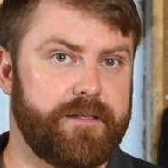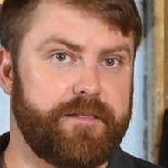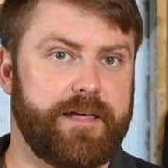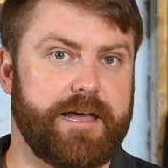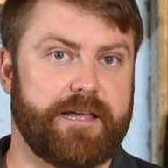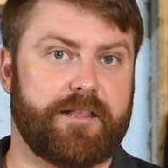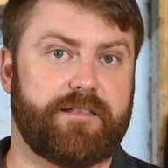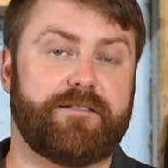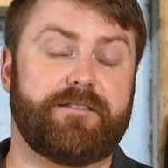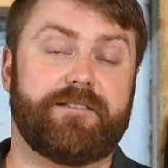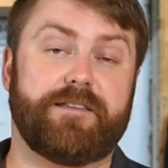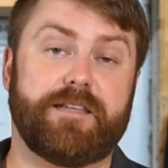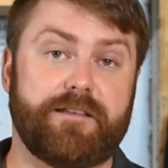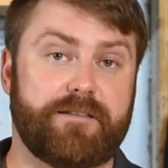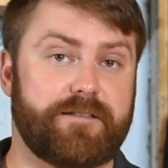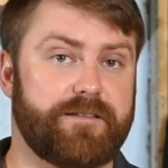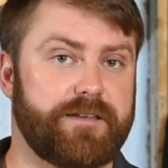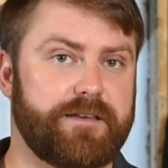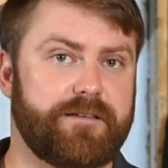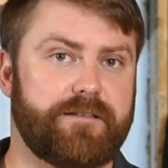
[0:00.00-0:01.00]
that's
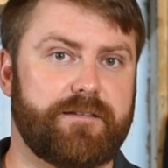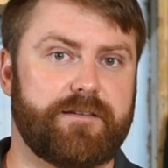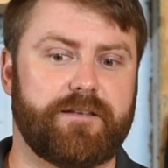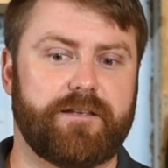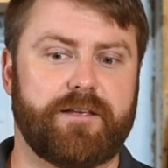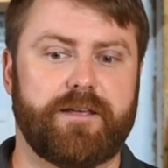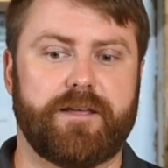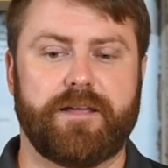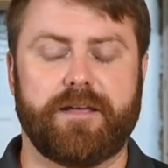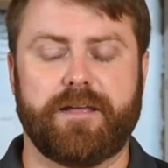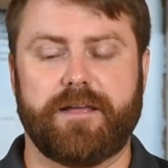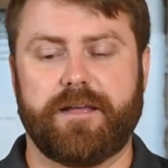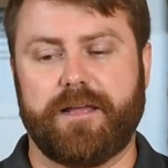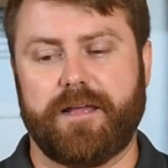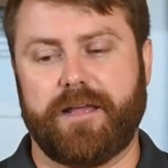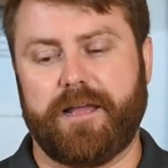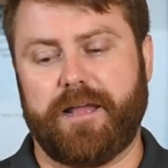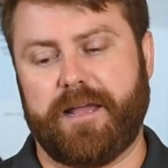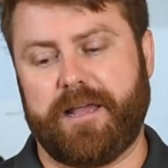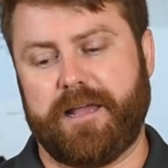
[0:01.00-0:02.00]
decent
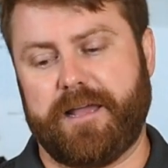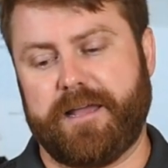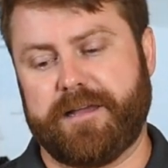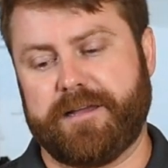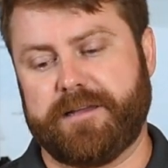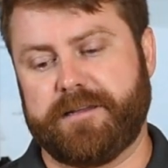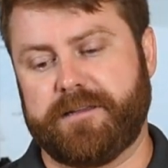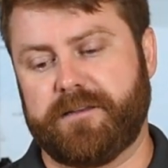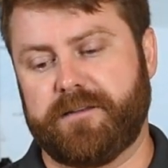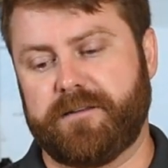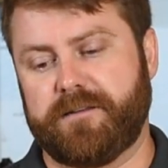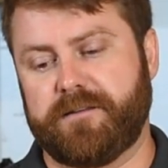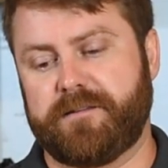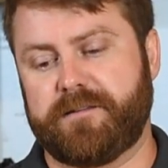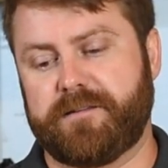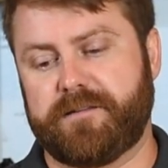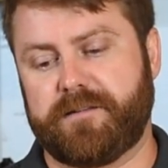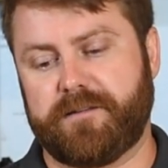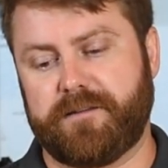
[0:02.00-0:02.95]
and